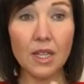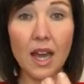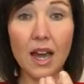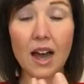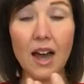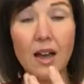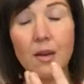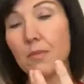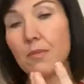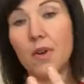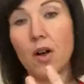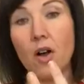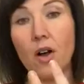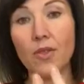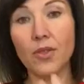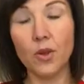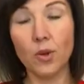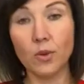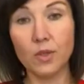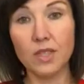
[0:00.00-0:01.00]
um,
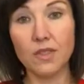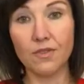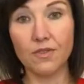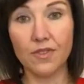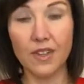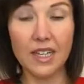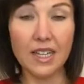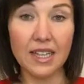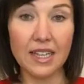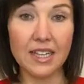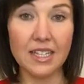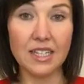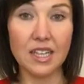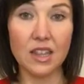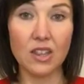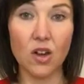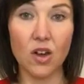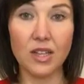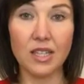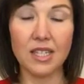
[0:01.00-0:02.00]
on those feelings
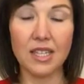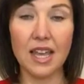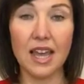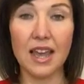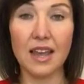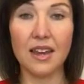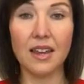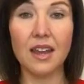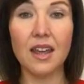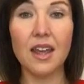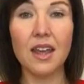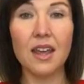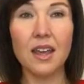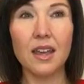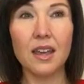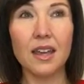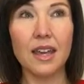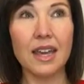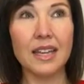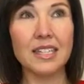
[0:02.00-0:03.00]
and thoughts. And
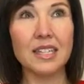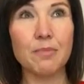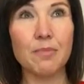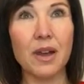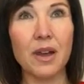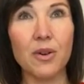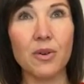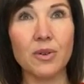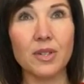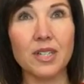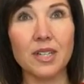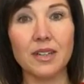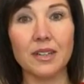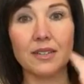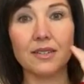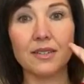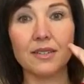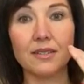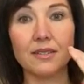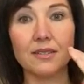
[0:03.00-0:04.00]
it's about
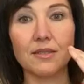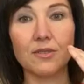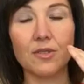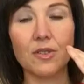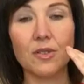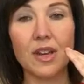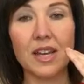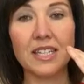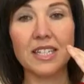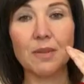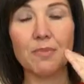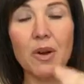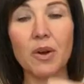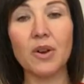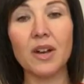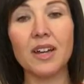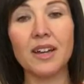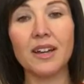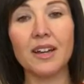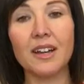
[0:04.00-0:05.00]
it's
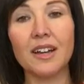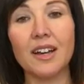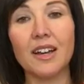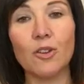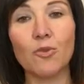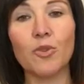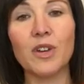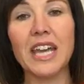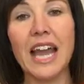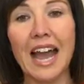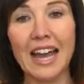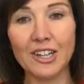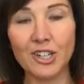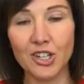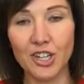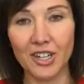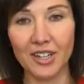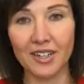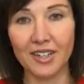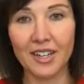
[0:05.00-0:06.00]
about a, a
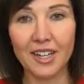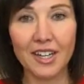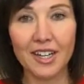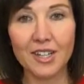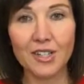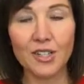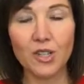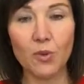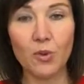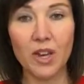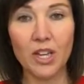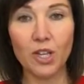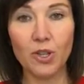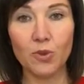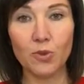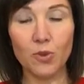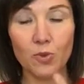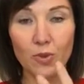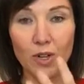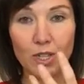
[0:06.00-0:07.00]
reaction. So when
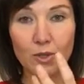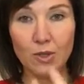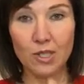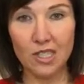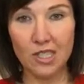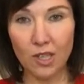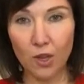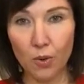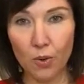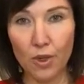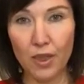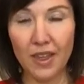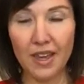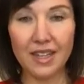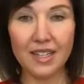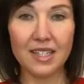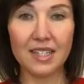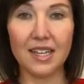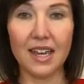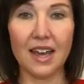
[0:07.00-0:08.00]
you when you slow
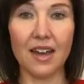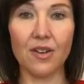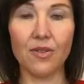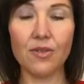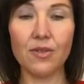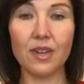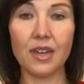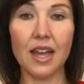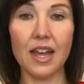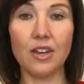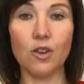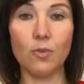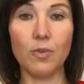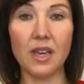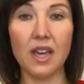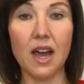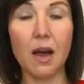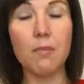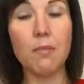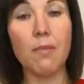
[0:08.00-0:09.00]
things down and you
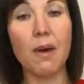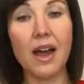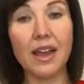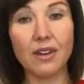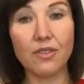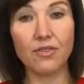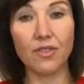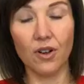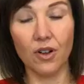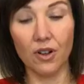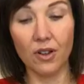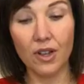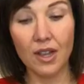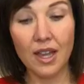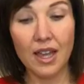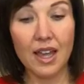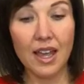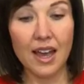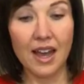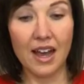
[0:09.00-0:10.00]
become mindful,
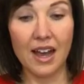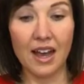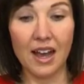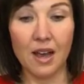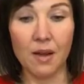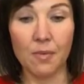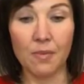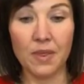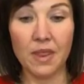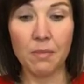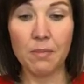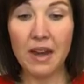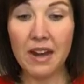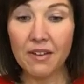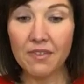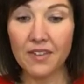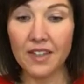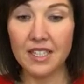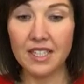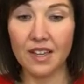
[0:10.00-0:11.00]
um, the
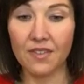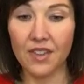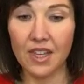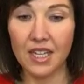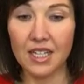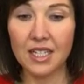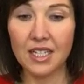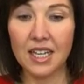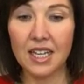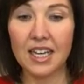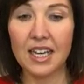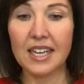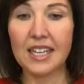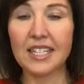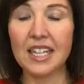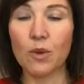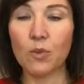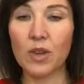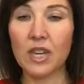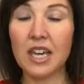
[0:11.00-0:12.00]
benefits of this
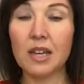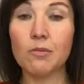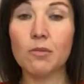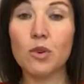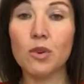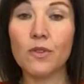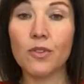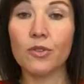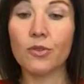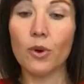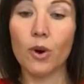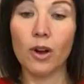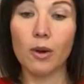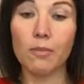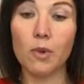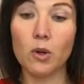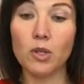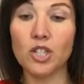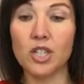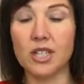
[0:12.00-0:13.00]
is that we can move through our
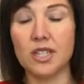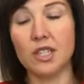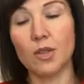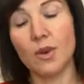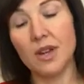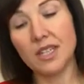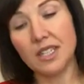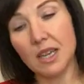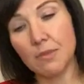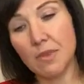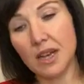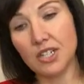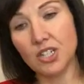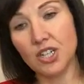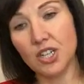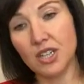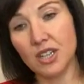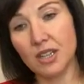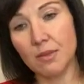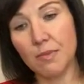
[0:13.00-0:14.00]
emotions. So, as I
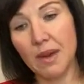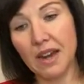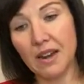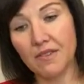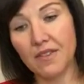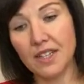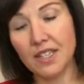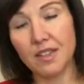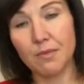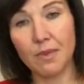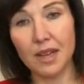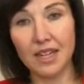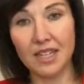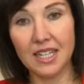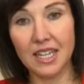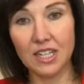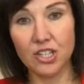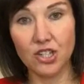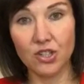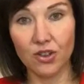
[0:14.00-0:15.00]
mentioned, the benefits of
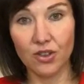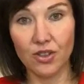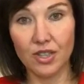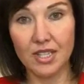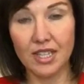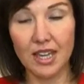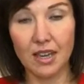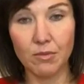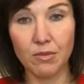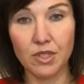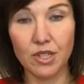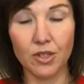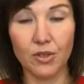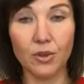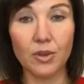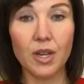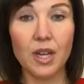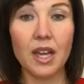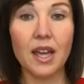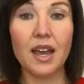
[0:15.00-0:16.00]
meditation are the same
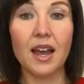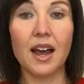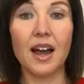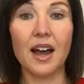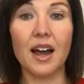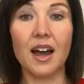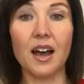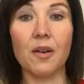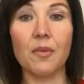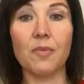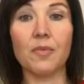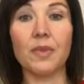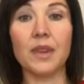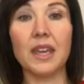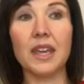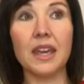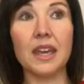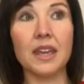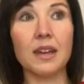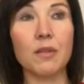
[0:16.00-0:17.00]
too. Um,
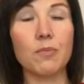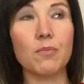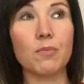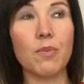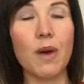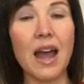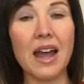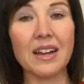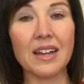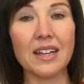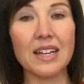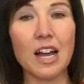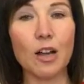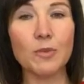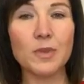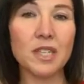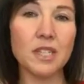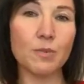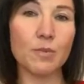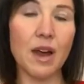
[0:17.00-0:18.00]
it pra-
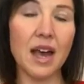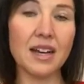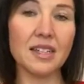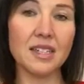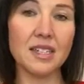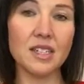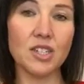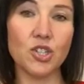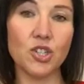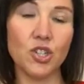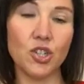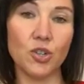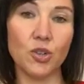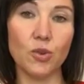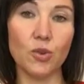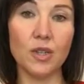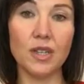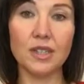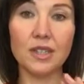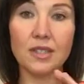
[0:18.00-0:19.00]
helps us practice
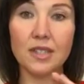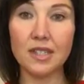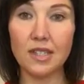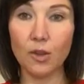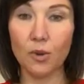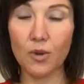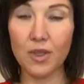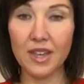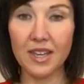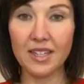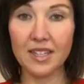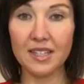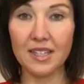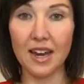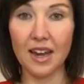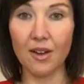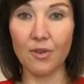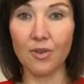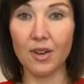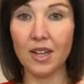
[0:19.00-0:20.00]
to slow things
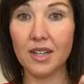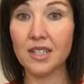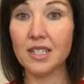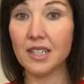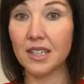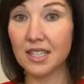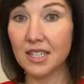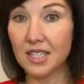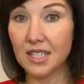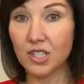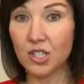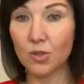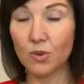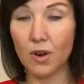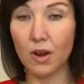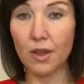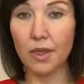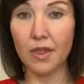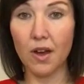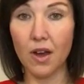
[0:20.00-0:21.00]
down, to listen to
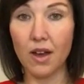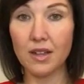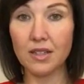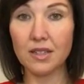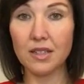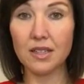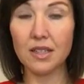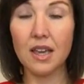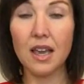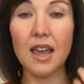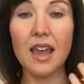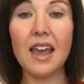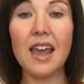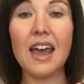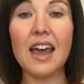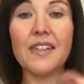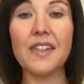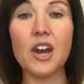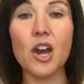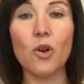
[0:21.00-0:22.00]
our thoughts,
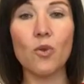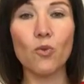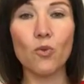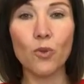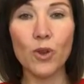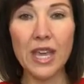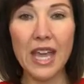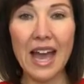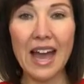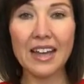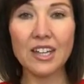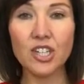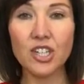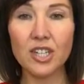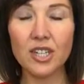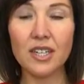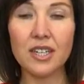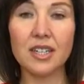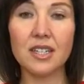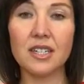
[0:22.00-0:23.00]
and then our
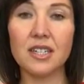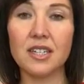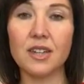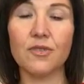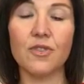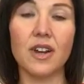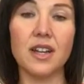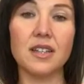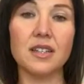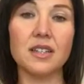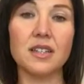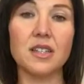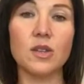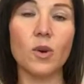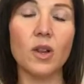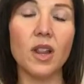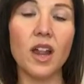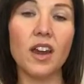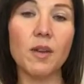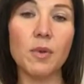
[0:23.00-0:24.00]
reaction is different.
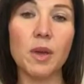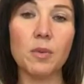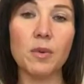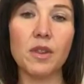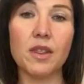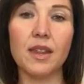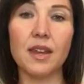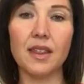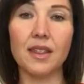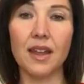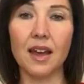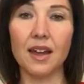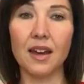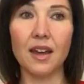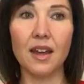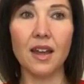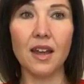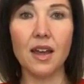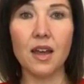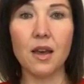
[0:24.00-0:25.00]
So, a lot of people think that
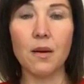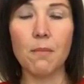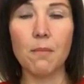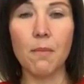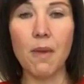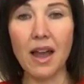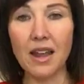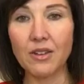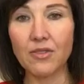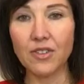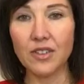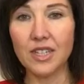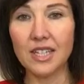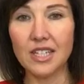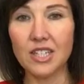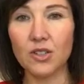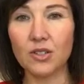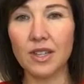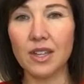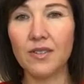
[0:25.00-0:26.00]

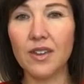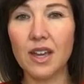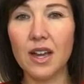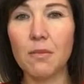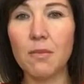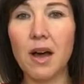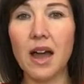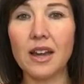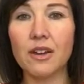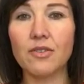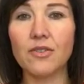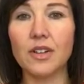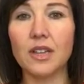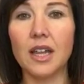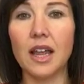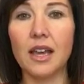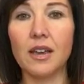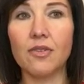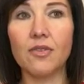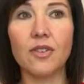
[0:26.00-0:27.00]
mindfulness or living a mindful
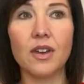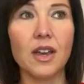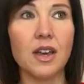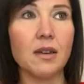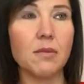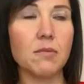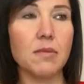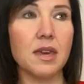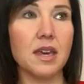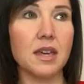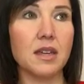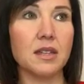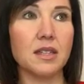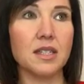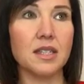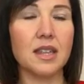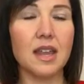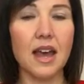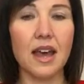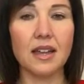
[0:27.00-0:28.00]
life
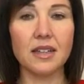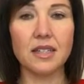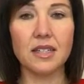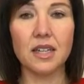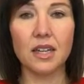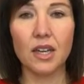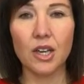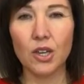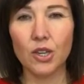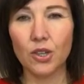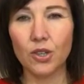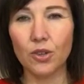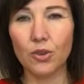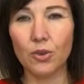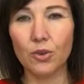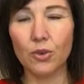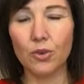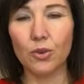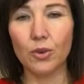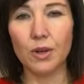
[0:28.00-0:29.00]
means that
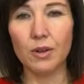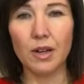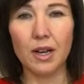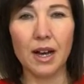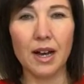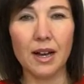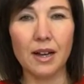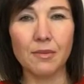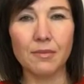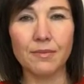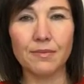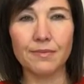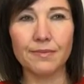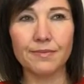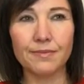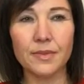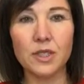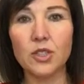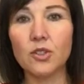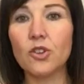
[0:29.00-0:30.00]
you um,
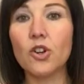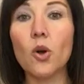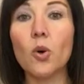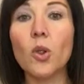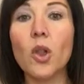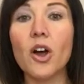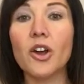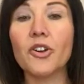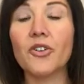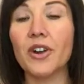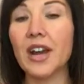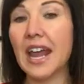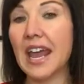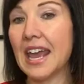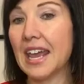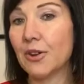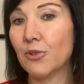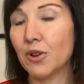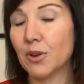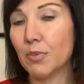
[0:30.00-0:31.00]
you're no longer an
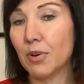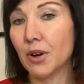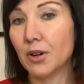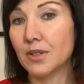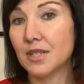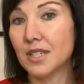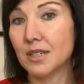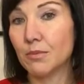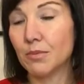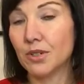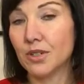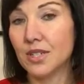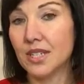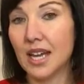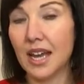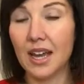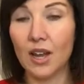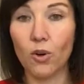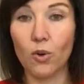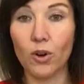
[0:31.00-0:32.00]
angry person per
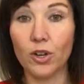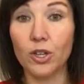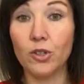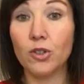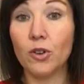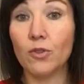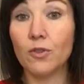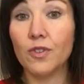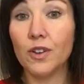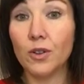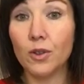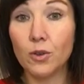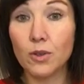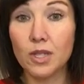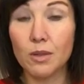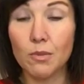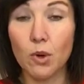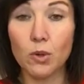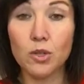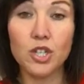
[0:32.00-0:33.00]
se or you don't feel those
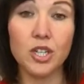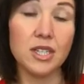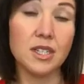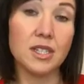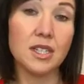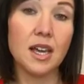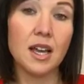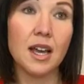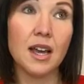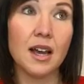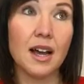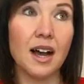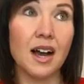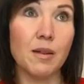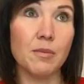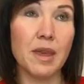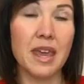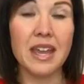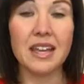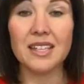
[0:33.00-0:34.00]
emotions
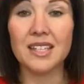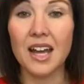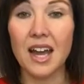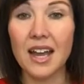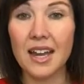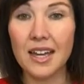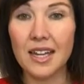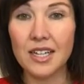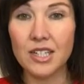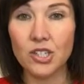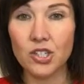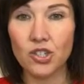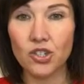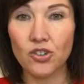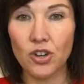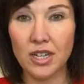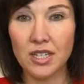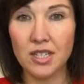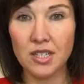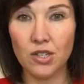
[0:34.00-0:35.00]
um, anxiety and
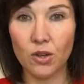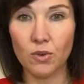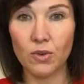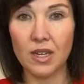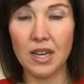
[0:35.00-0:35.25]
stress don't